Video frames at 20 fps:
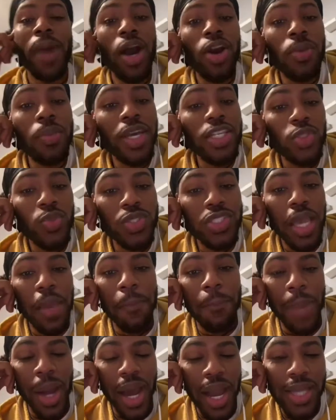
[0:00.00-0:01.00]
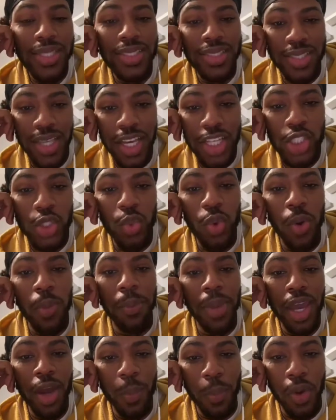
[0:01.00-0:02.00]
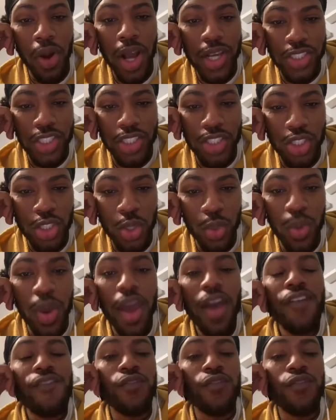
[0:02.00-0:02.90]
Malcolm X was a bisexual male prostitute.